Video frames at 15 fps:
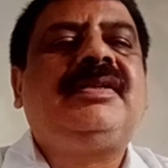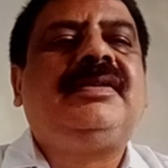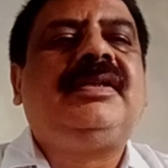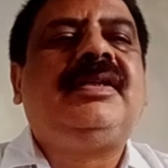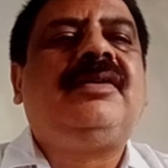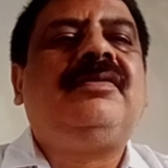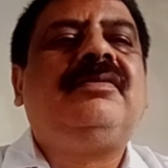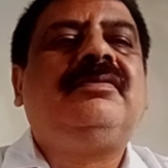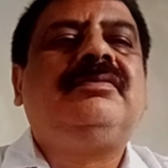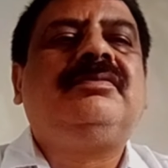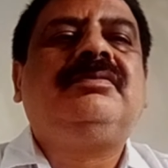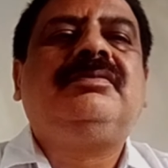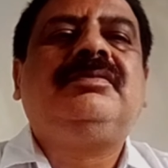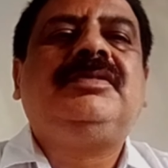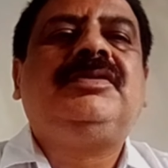then how
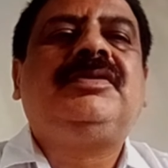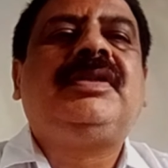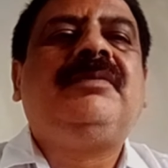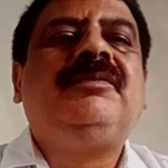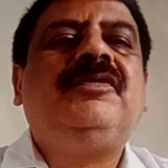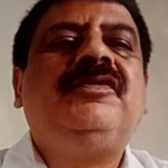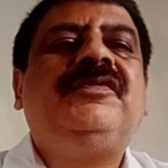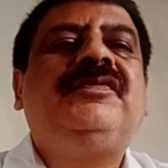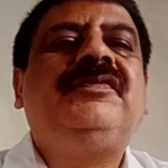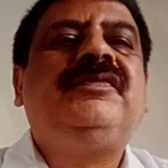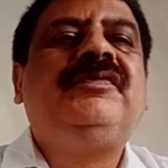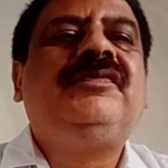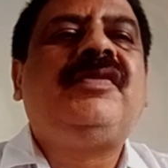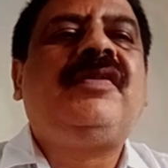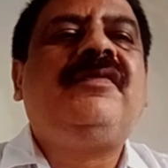you can move
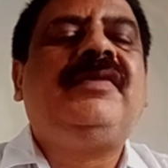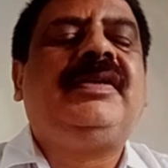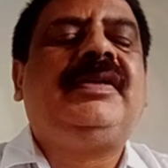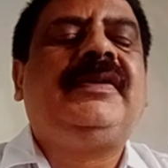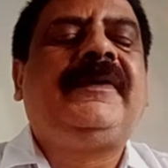forward?